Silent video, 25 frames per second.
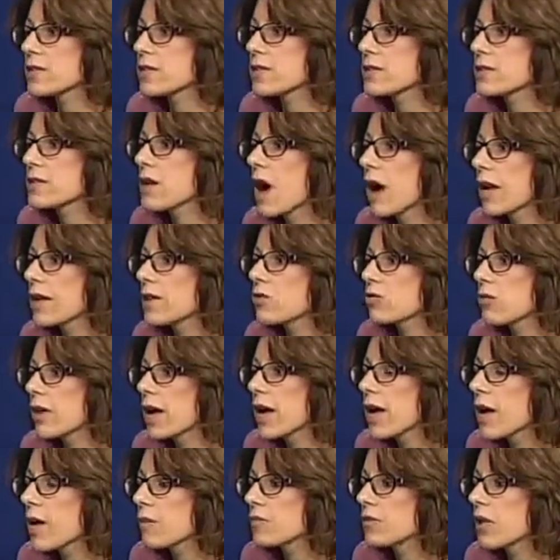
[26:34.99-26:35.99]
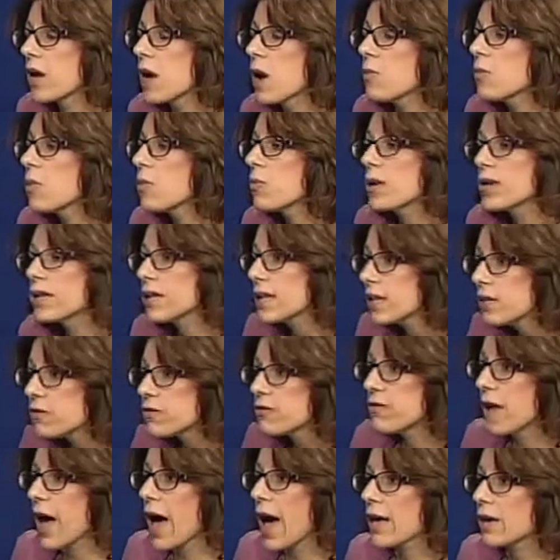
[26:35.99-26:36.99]
It's nine grams. But we need
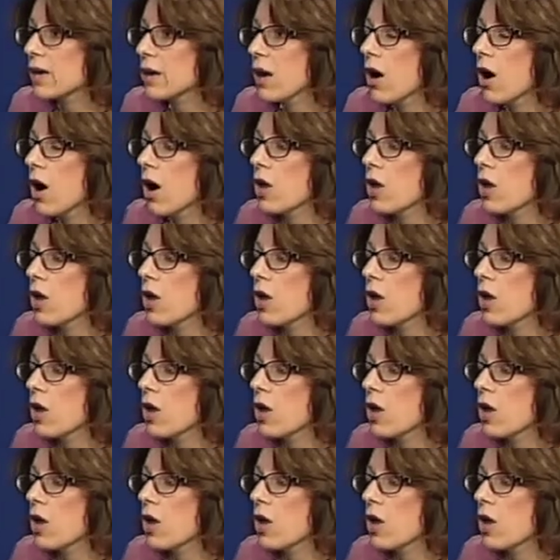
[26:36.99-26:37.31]
fat.